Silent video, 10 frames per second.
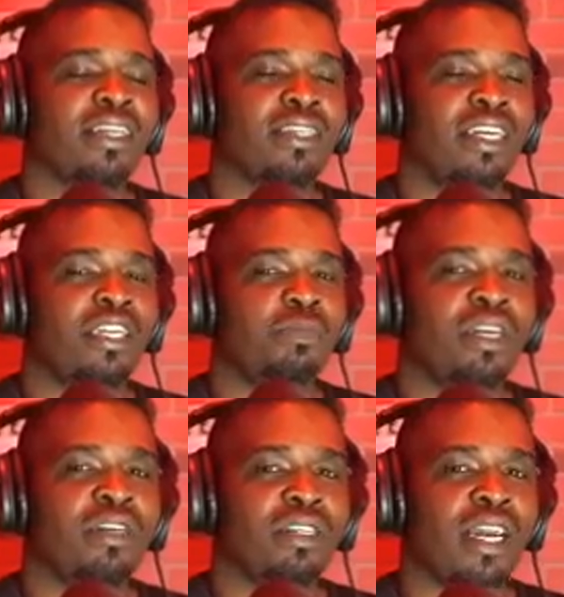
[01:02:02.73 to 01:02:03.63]
to these
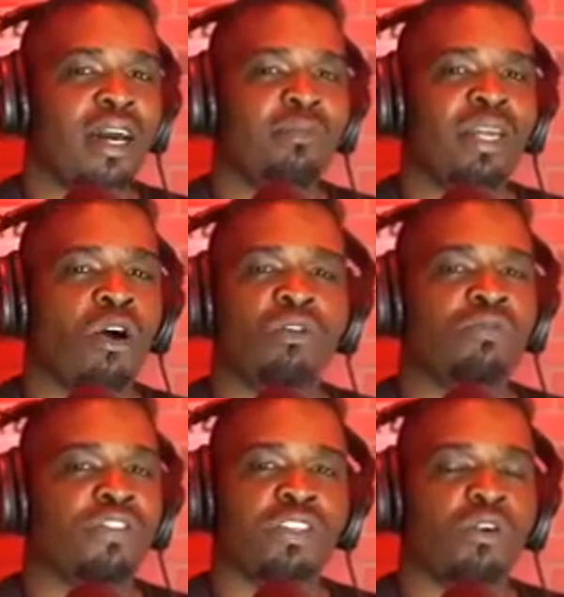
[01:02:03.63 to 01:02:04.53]
pills now? I've been on them
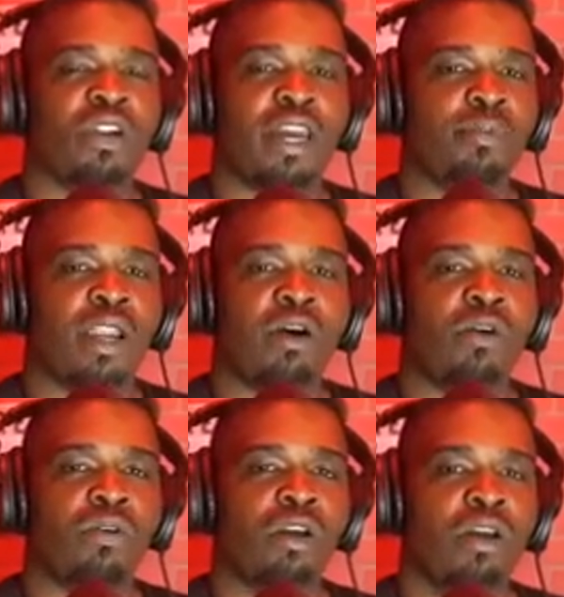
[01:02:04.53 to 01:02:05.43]
for so damn
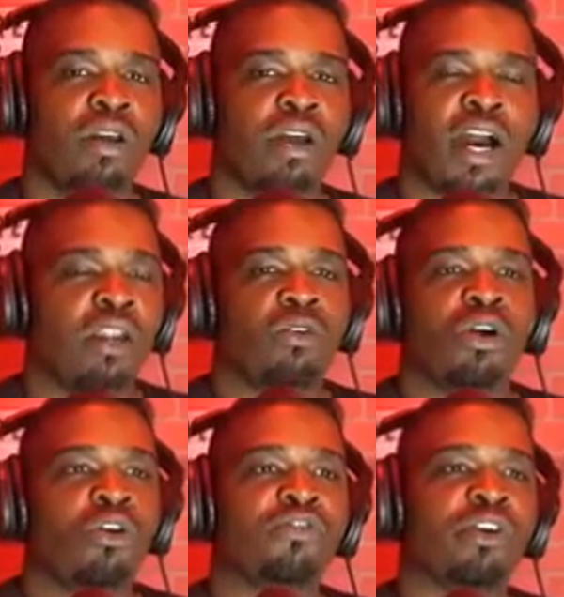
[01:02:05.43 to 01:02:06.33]
long. I don't
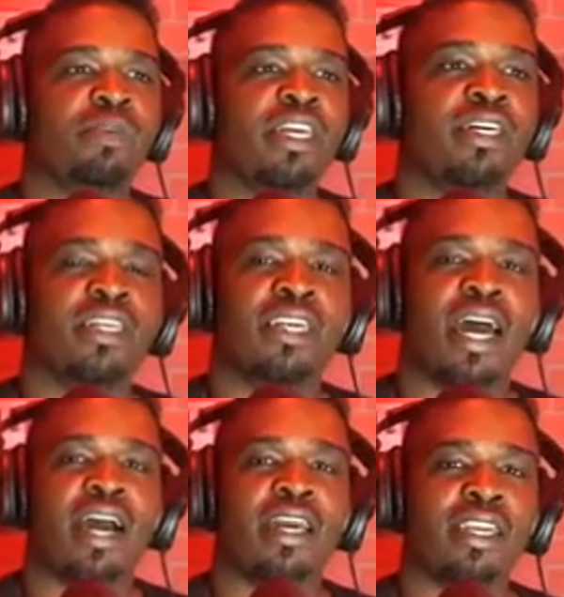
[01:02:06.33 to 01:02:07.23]
know if I'm healed or not.